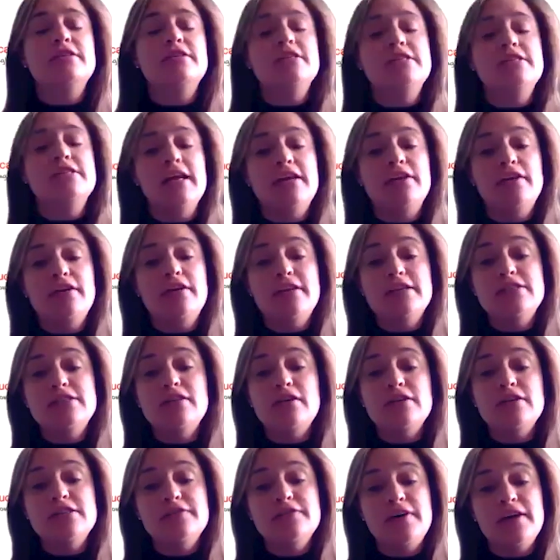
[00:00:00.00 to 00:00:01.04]
let you know, there's
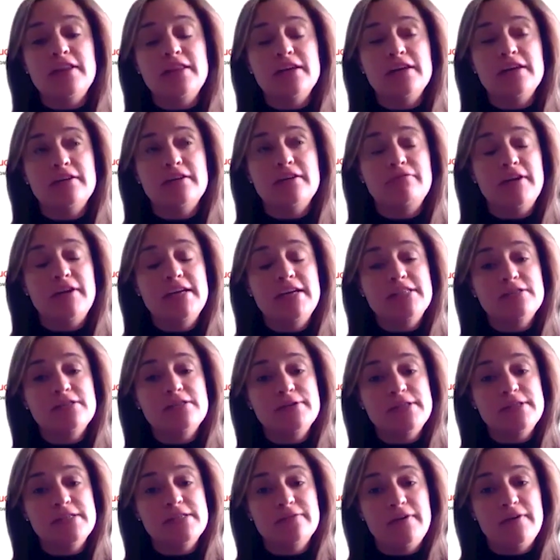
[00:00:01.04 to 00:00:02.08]
lots of other
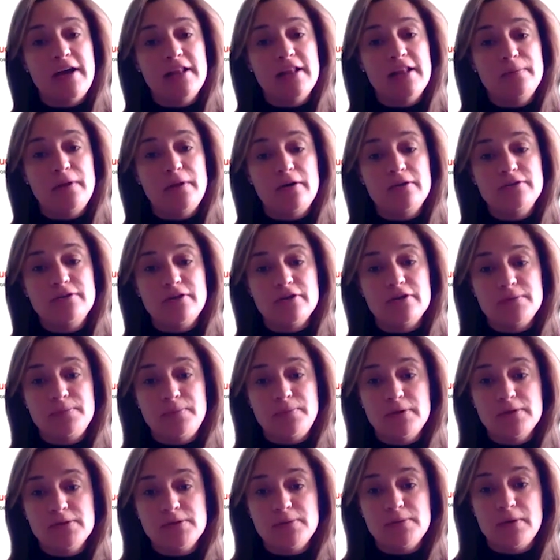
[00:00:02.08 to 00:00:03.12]
resources available on
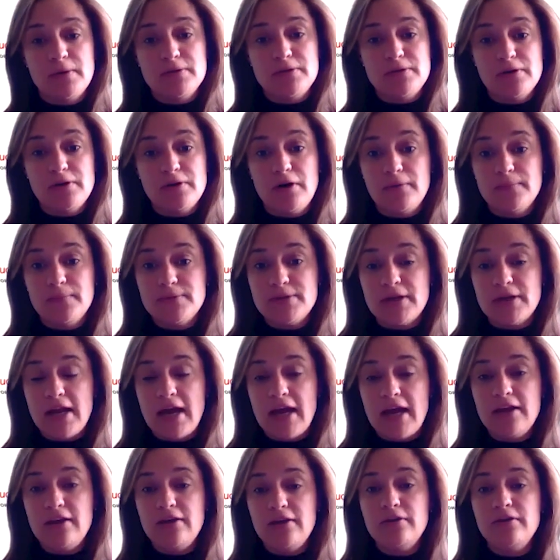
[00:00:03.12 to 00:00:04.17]

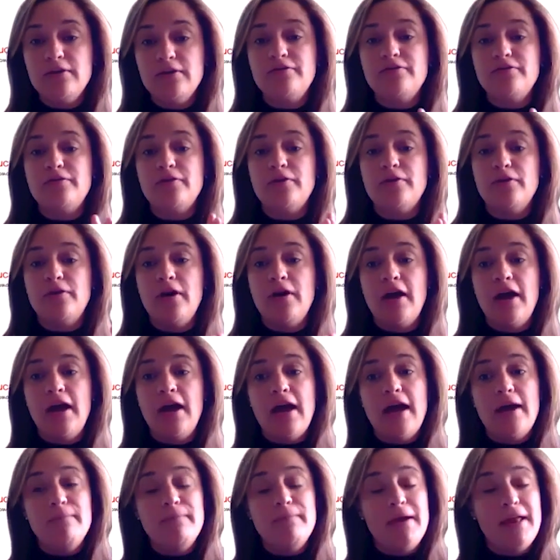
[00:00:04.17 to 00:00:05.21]
drpaulswan.com.au for
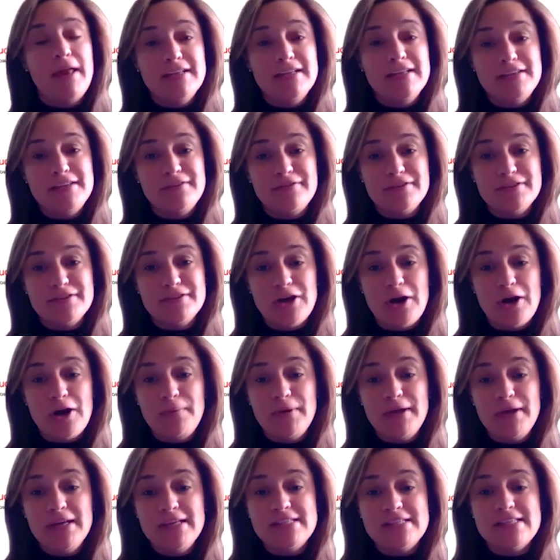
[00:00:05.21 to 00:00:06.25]
many different
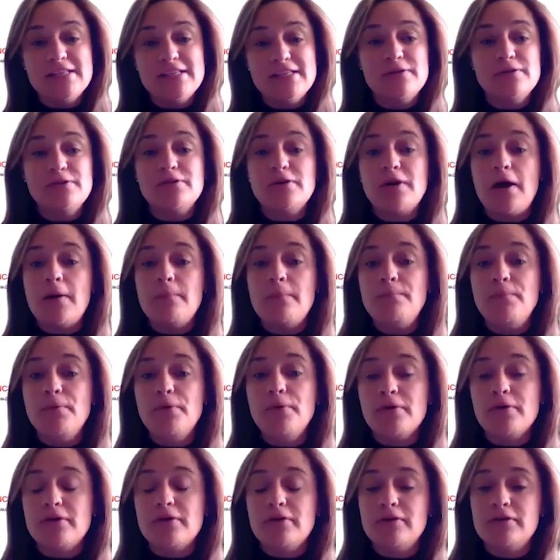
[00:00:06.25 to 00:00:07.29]
topics. There's also a
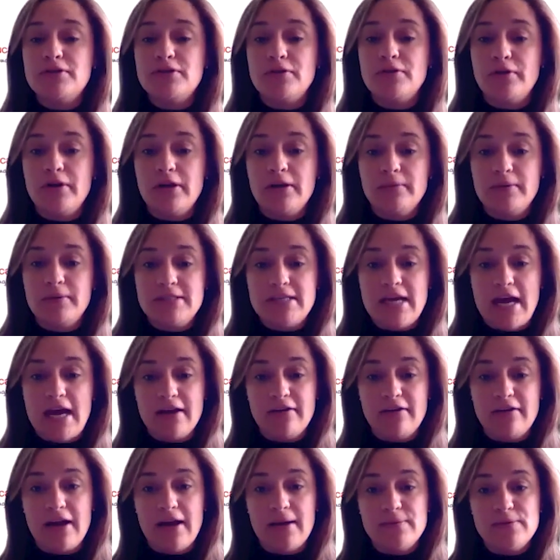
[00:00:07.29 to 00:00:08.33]
book called Toying with
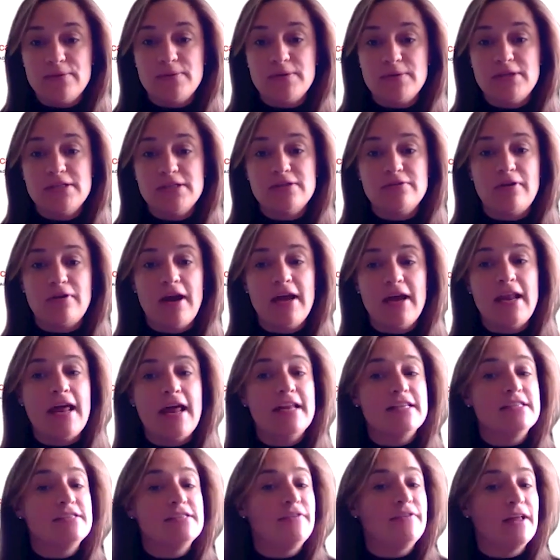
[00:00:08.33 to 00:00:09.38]
Tangrams, which is great, and
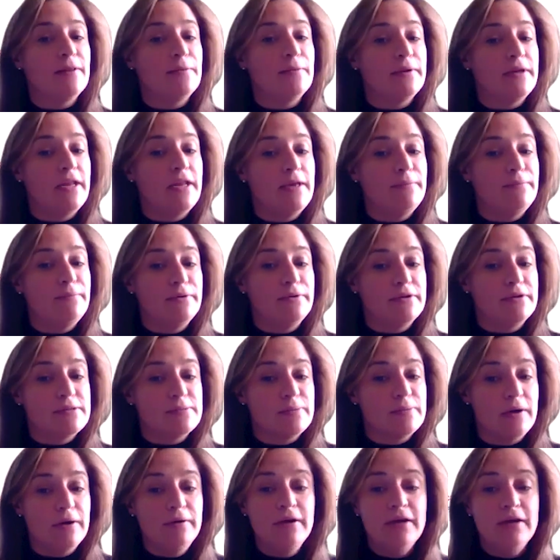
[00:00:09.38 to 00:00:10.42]
it's available in ebook as
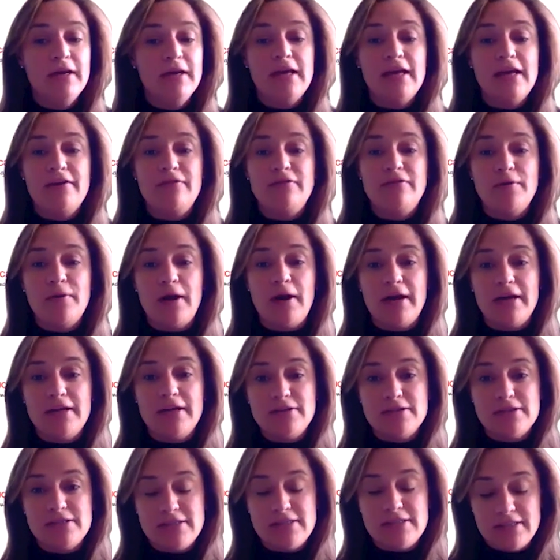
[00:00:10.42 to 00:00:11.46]
well if you are
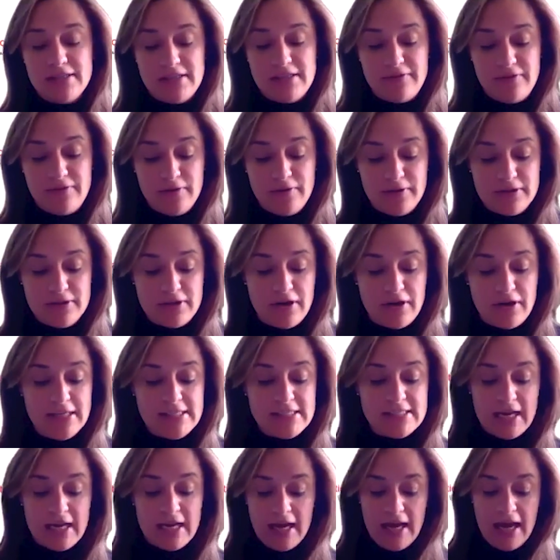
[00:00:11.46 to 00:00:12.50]
interested, if you're
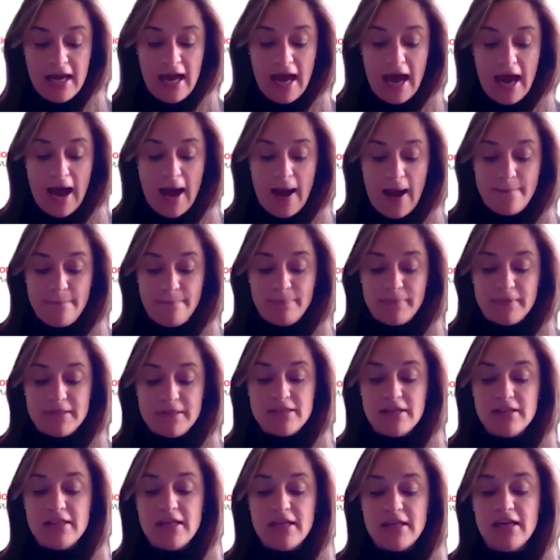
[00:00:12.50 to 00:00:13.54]
enticed.
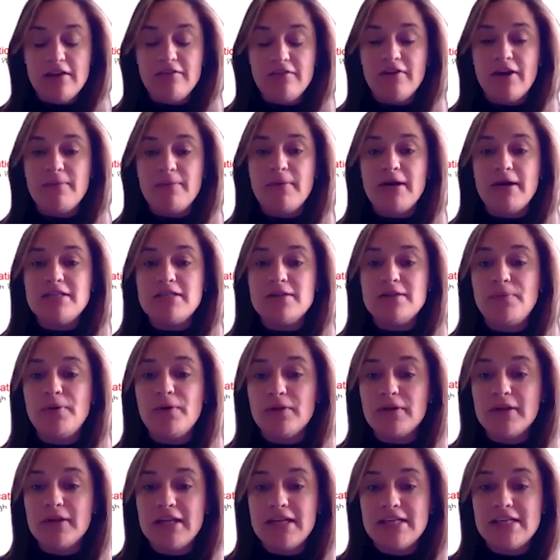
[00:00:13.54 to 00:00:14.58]
So thank you very much to
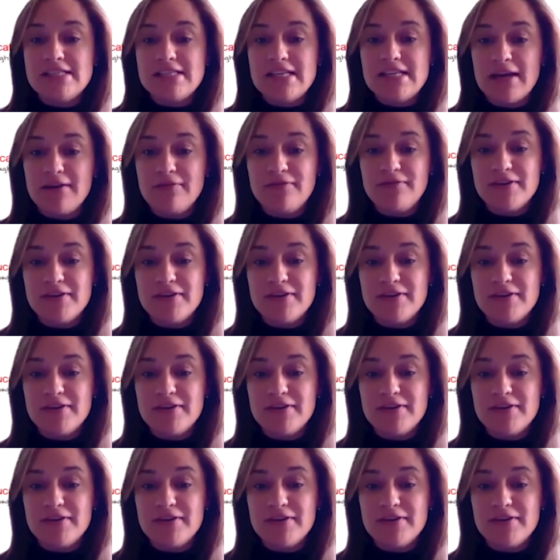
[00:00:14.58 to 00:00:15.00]
Paul and his team for